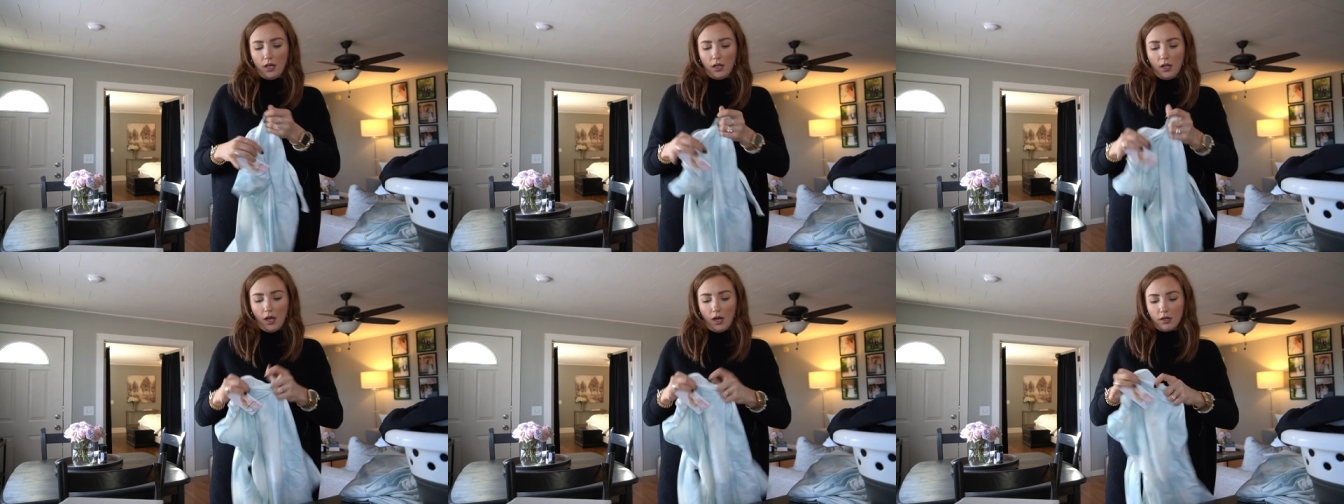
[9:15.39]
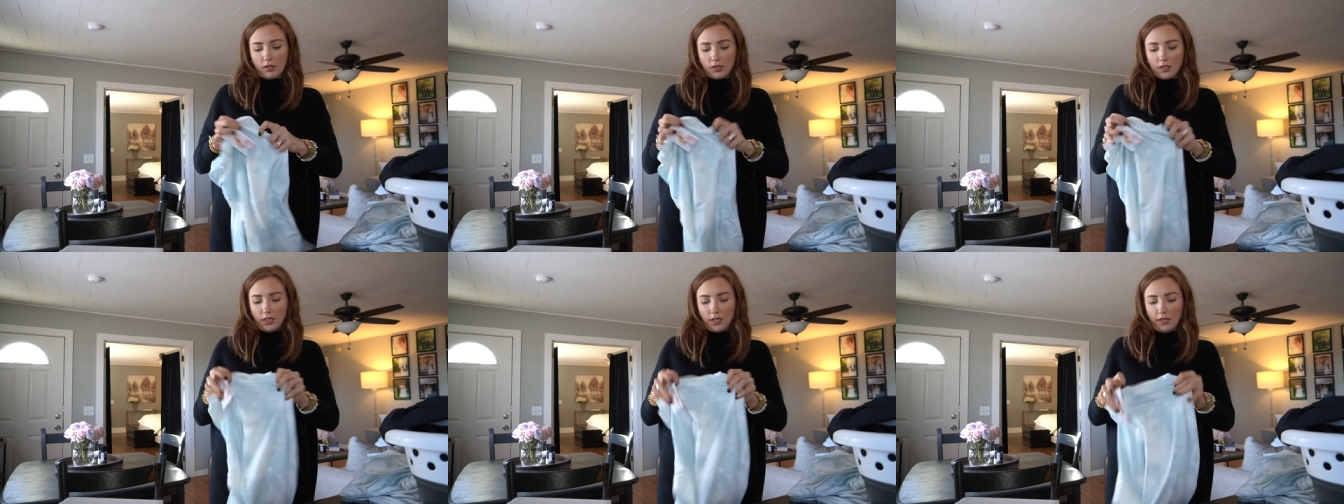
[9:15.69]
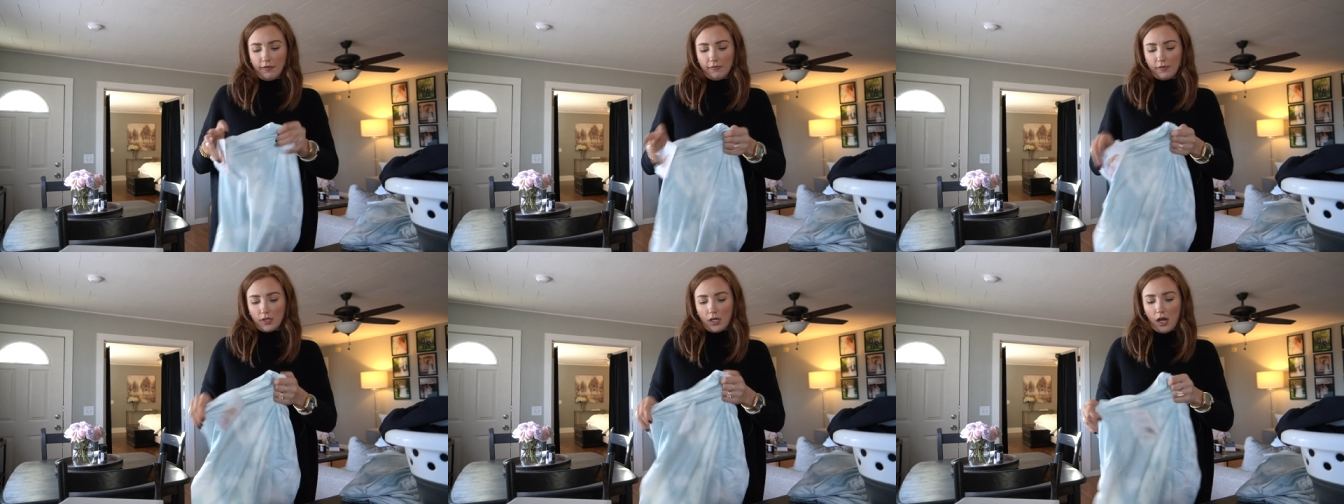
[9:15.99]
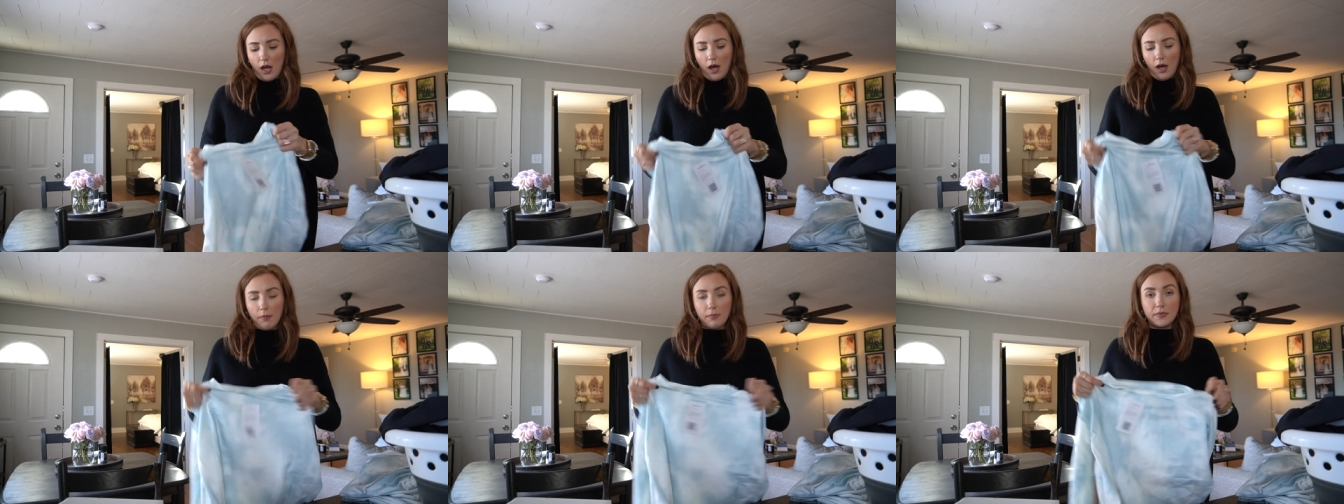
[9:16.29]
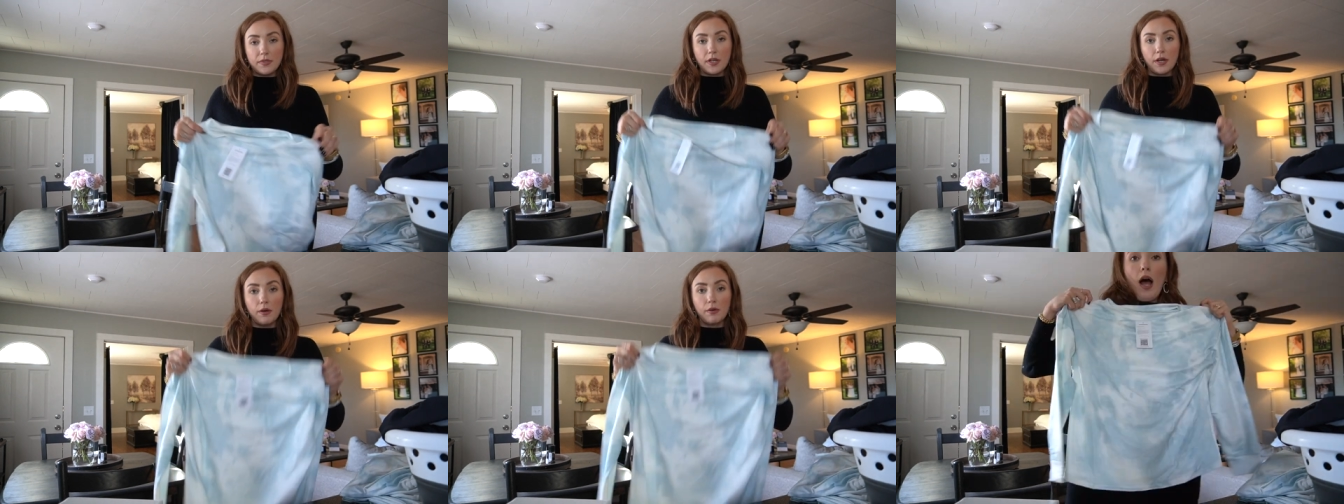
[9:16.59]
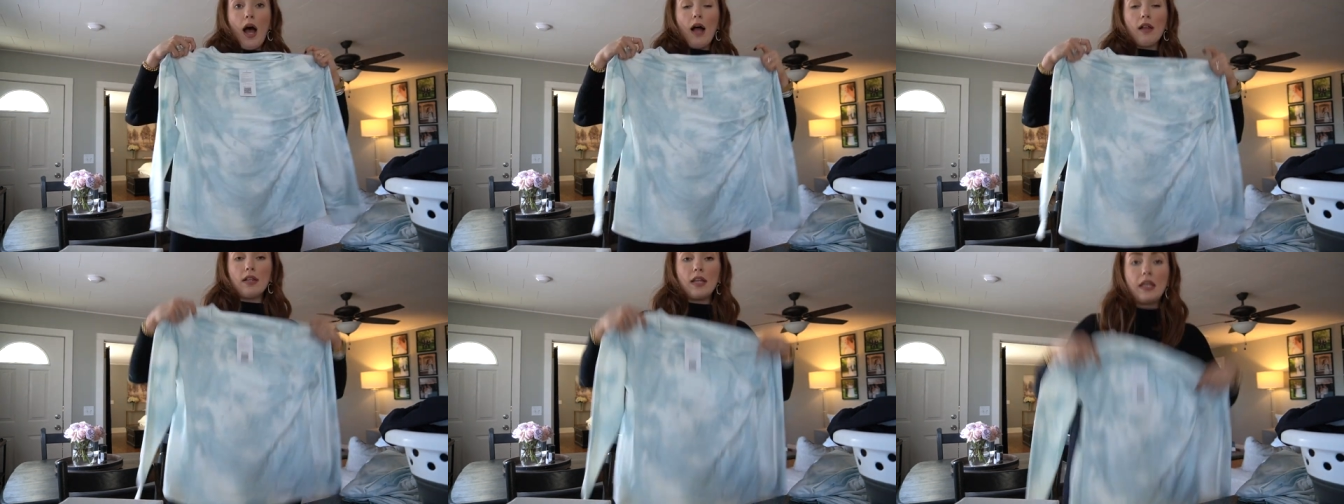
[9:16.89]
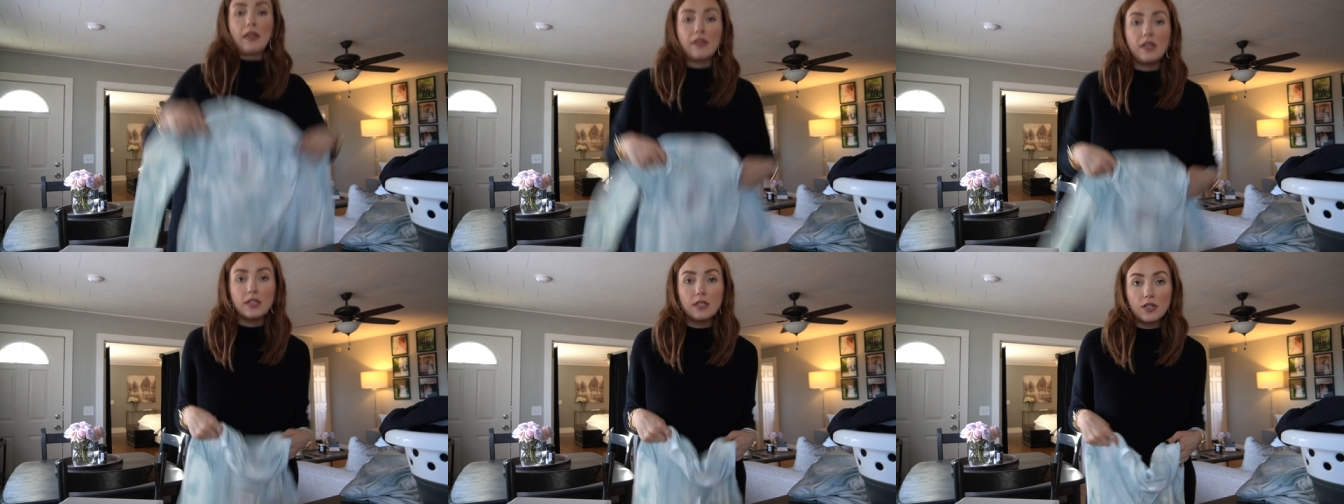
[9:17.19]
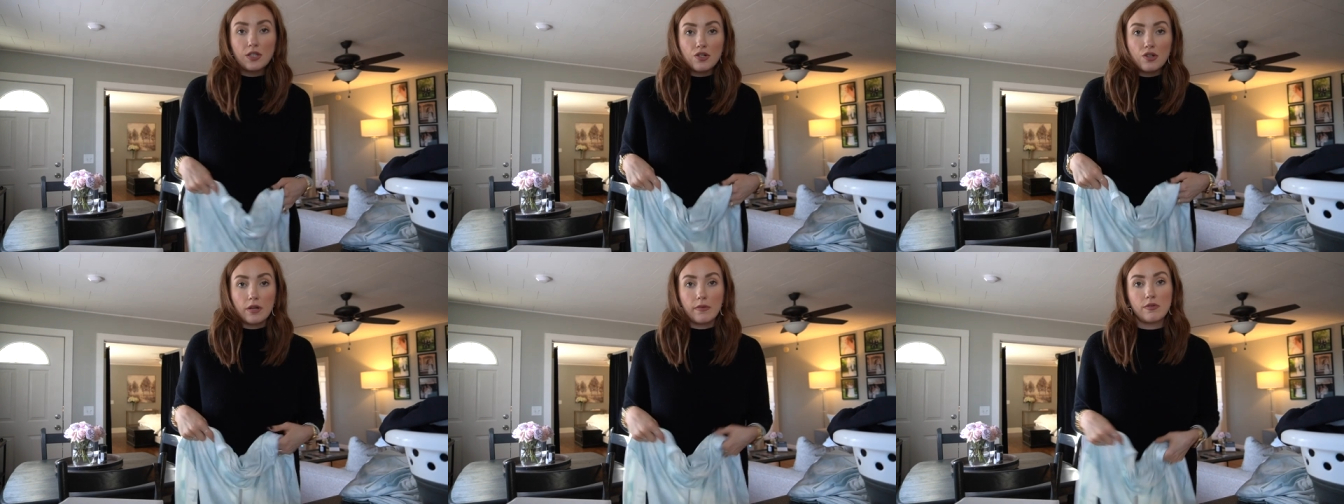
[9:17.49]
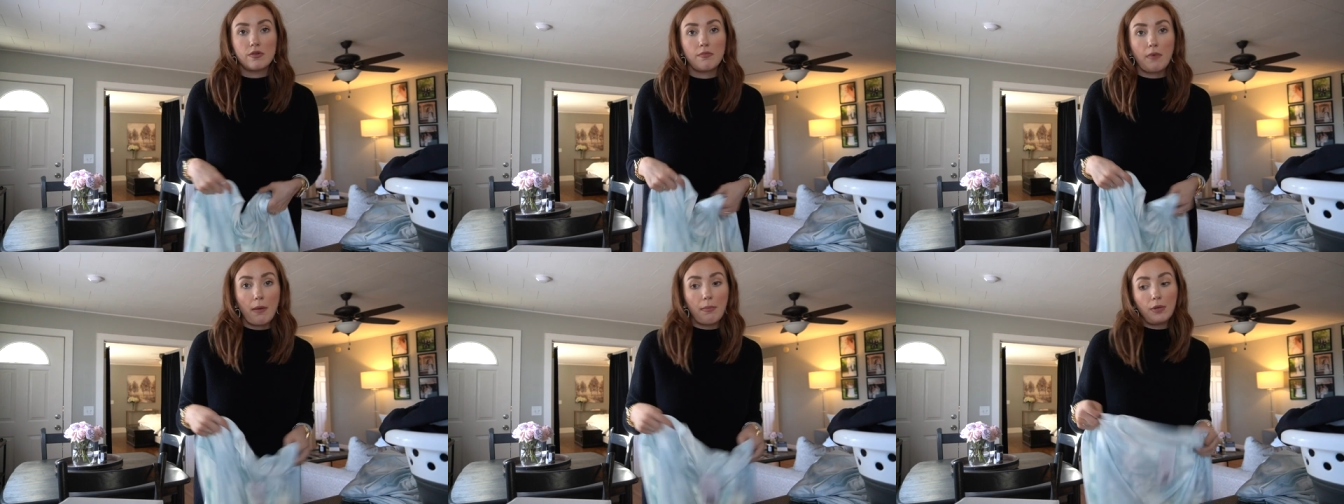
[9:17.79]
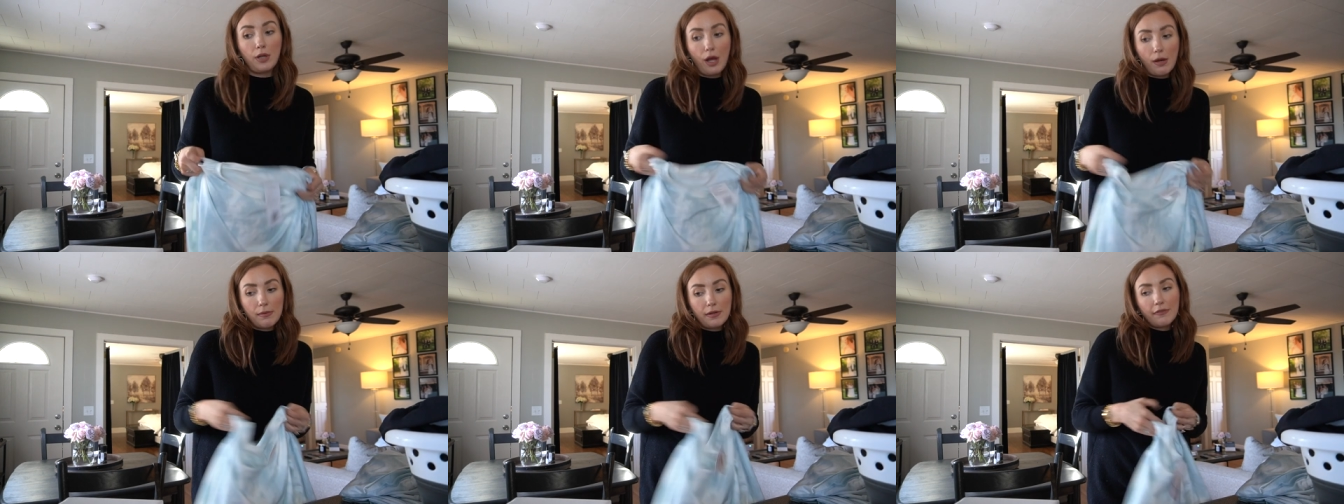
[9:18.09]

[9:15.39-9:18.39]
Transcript: A long sleeve top, so I'll link these in the description bar below,